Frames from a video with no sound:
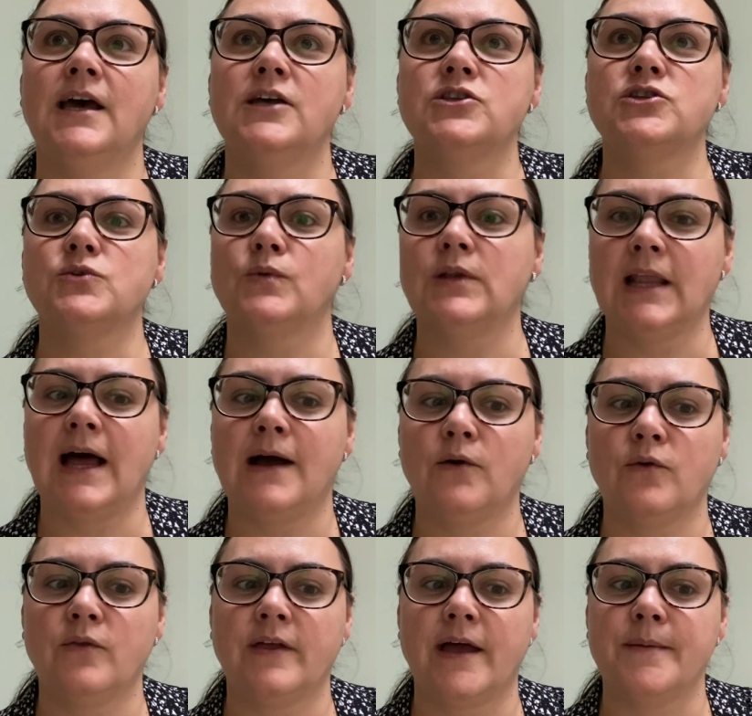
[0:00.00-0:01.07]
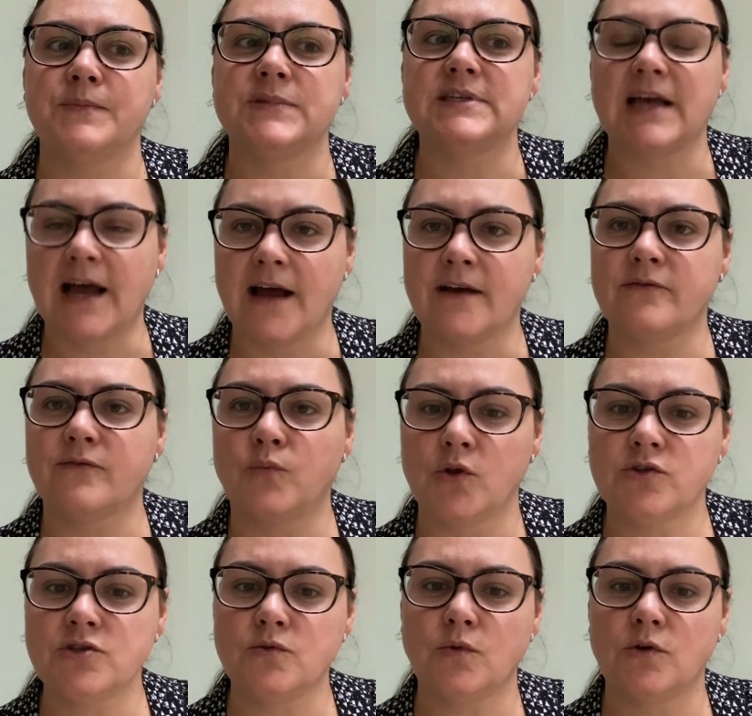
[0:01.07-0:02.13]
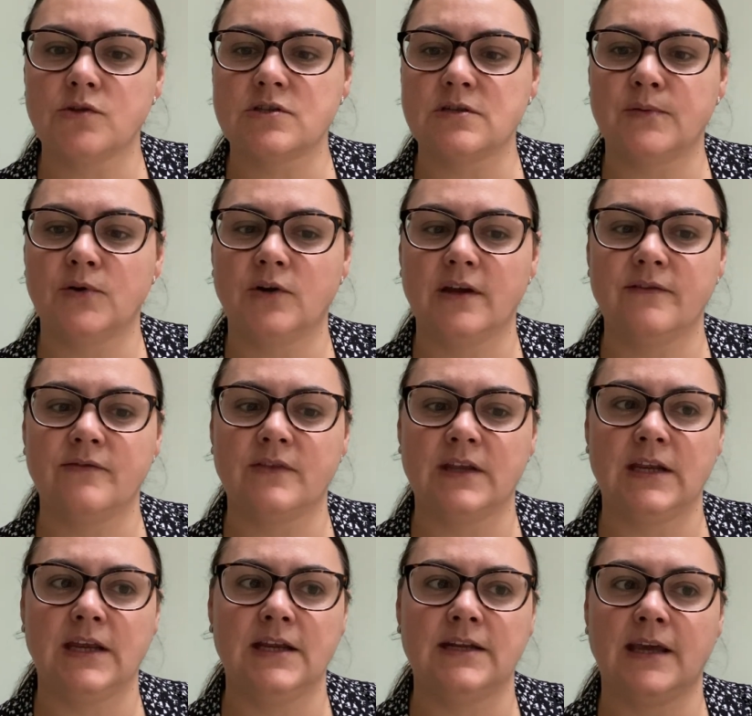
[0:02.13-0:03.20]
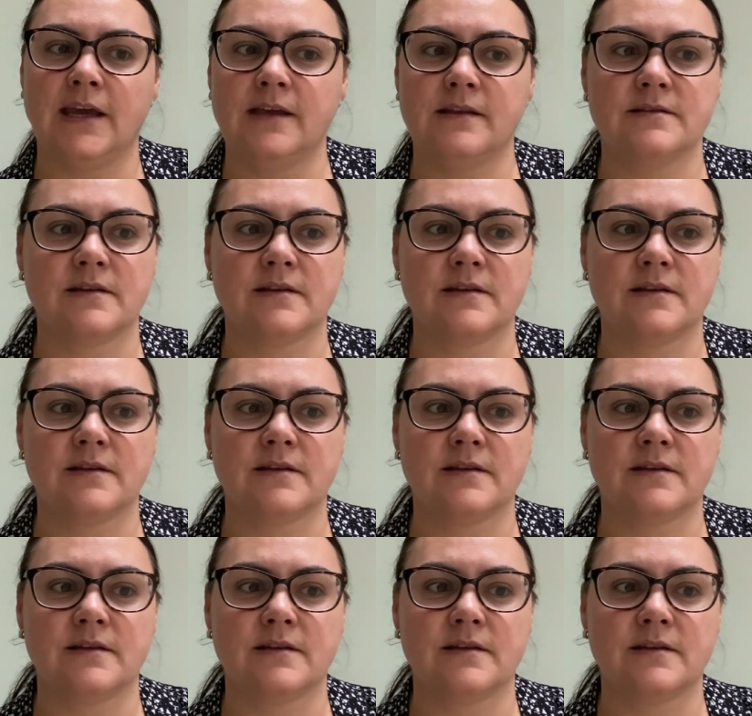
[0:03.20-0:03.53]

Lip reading: to allow them to have one-to-one support if they need it.